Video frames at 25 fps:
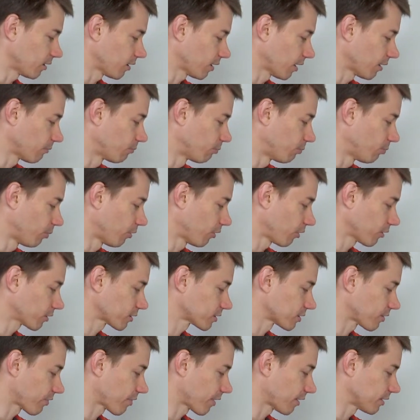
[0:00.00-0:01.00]
a
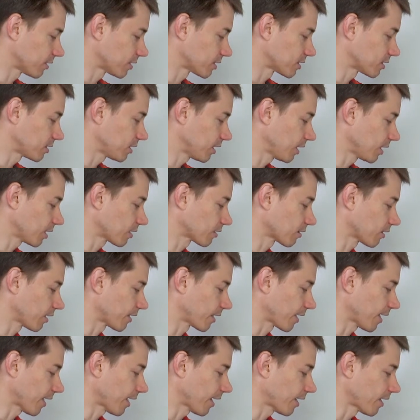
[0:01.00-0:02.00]
box that is ticked.
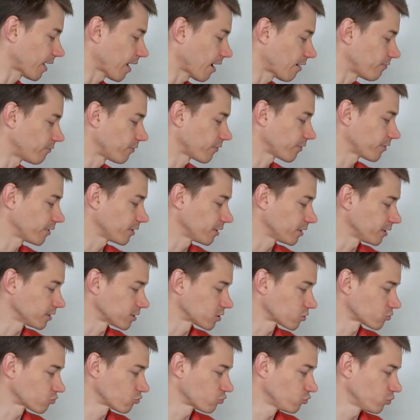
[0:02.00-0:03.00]
Like hey, everything
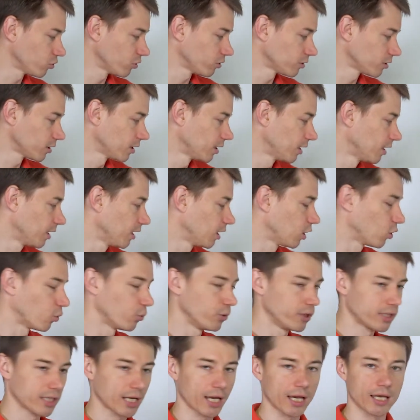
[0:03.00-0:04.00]
is good.
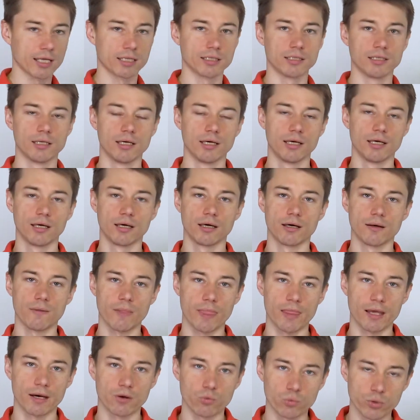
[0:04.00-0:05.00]
We can
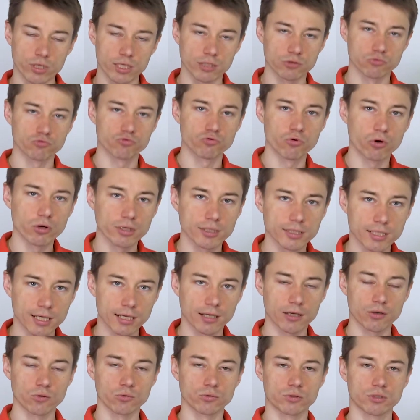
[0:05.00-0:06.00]
we can roll it
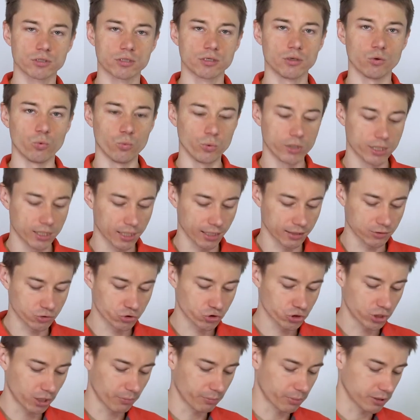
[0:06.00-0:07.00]
out. We can
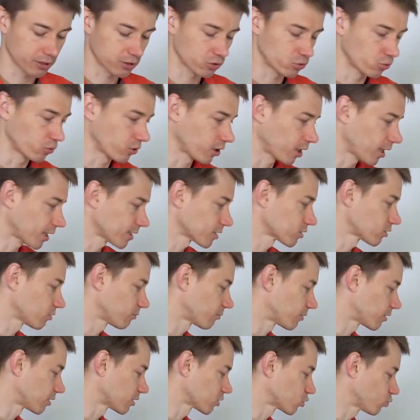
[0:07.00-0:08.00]
ship it to
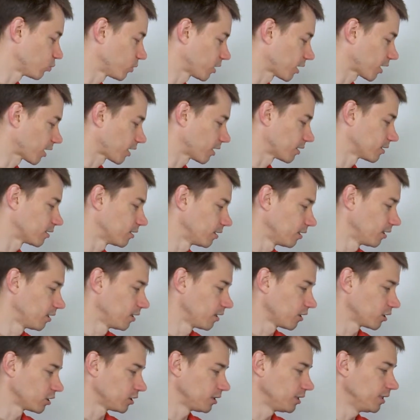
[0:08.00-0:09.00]
customers. We can
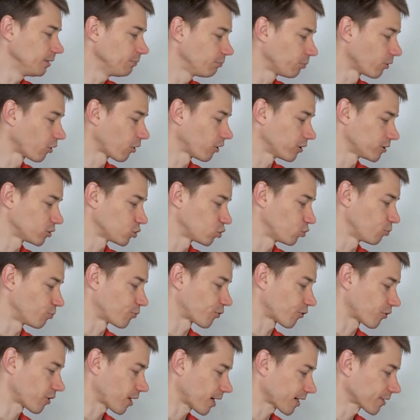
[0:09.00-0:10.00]
deploy it to
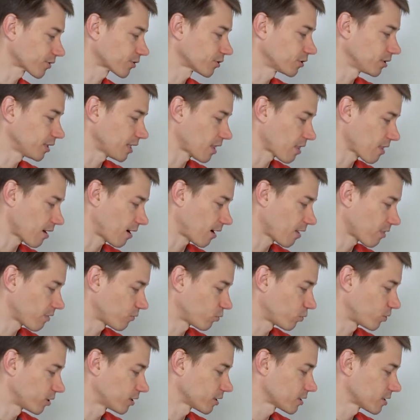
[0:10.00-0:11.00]
production. In other
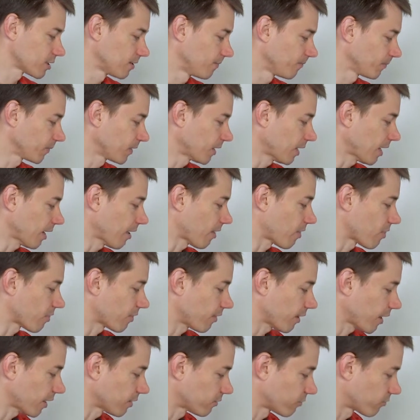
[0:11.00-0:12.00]
words, and
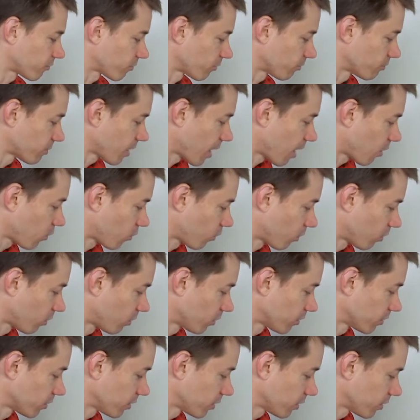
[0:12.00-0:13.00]
and from now
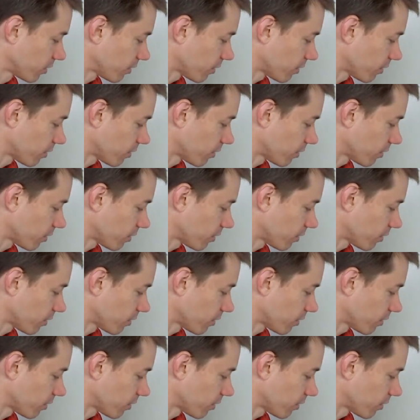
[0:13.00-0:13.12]
on,